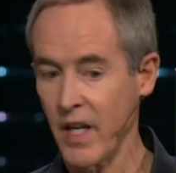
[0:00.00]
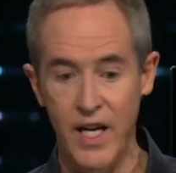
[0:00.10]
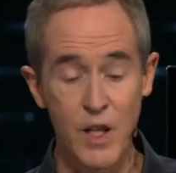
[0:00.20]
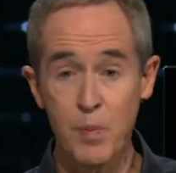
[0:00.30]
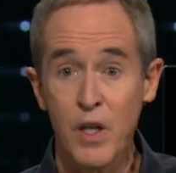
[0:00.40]

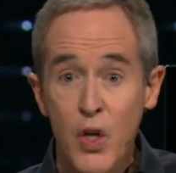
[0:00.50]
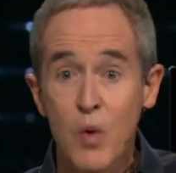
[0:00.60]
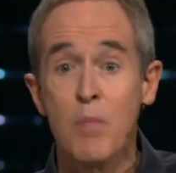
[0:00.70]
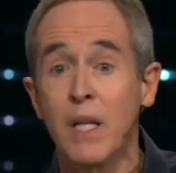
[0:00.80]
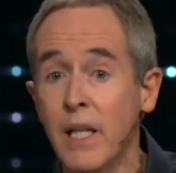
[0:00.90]
He's been
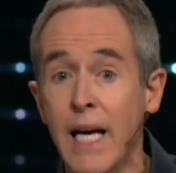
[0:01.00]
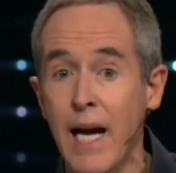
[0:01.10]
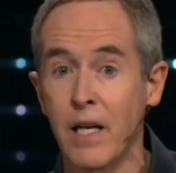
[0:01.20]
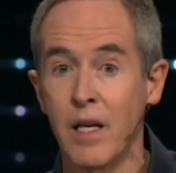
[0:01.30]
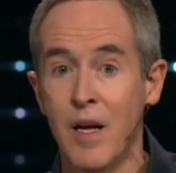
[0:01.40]

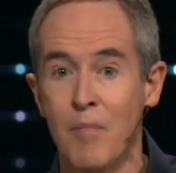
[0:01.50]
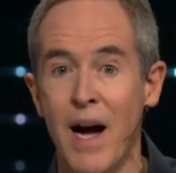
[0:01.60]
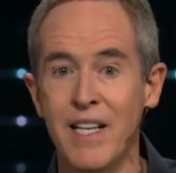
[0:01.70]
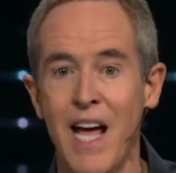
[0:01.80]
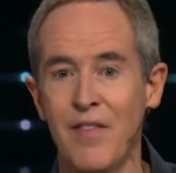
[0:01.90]
humiliated
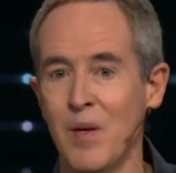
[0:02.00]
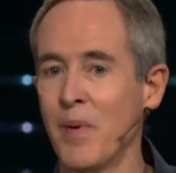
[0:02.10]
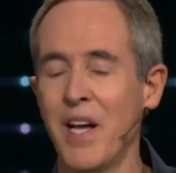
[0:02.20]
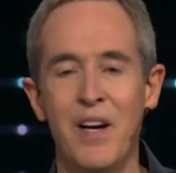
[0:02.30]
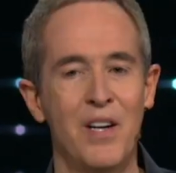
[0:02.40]
by David,
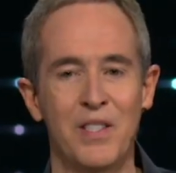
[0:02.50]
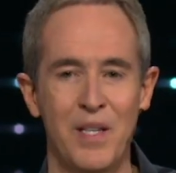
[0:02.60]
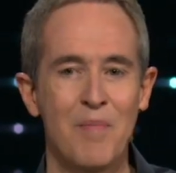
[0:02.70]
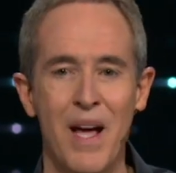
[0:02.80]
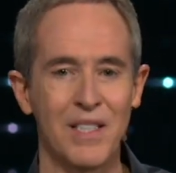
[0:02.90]
but here's
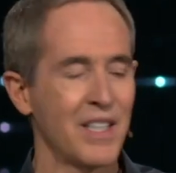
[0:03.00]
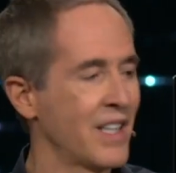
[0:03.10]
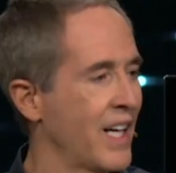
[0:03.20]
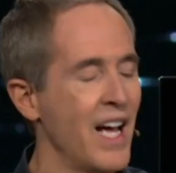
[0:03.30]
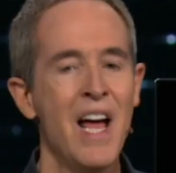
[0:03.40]
the amazing
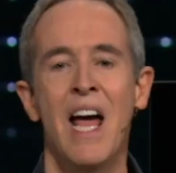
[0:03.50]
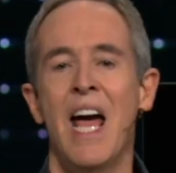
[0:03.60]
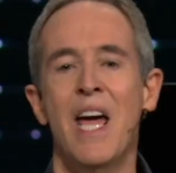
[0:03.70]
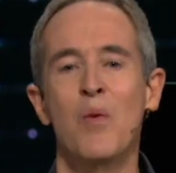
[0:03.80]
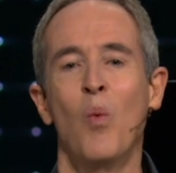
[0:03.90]
thing.
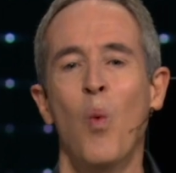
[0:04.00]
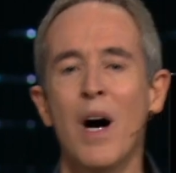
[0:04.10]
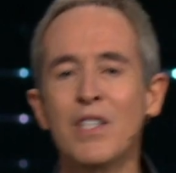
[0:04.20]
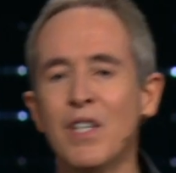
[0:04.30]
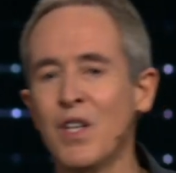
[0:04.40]
He
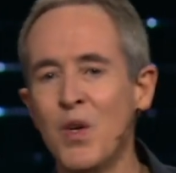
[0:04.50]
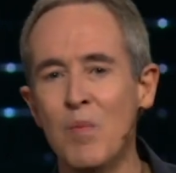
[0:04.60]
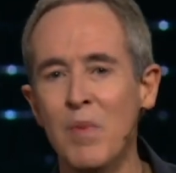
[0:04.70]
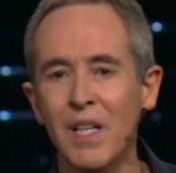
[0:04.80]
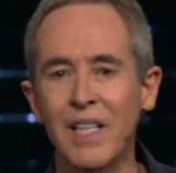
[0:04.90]
wasn't
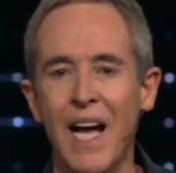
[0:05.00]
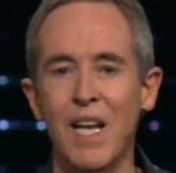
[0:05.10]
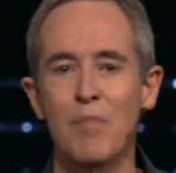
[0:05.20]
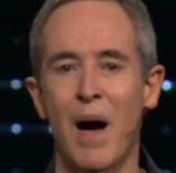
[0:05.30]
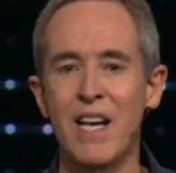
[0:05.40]

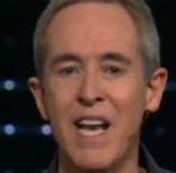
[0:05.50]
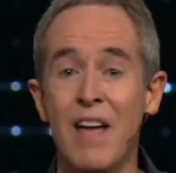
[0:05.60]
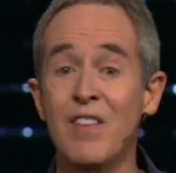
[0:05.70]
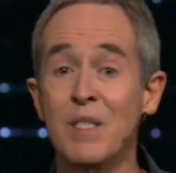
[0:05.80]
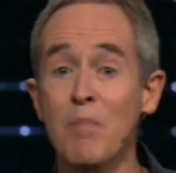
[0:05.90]
humiliated by
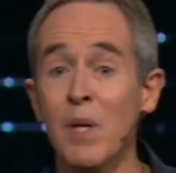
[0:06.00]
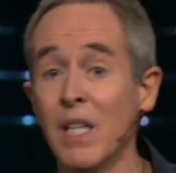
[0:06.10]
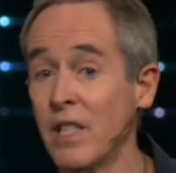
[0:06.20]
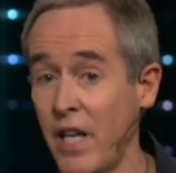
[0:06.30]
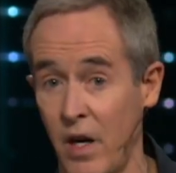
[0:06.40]
David's
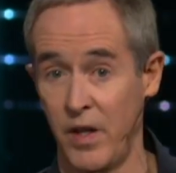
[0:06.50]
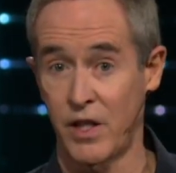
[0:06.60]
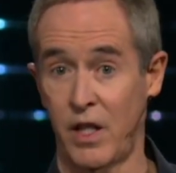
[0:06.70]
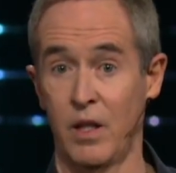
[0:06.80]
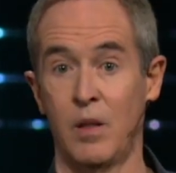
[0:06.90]
military
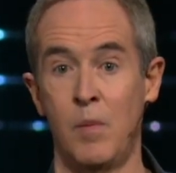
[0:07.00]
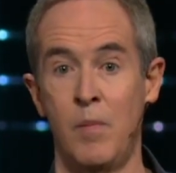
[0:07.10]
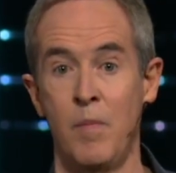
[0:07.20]
skill.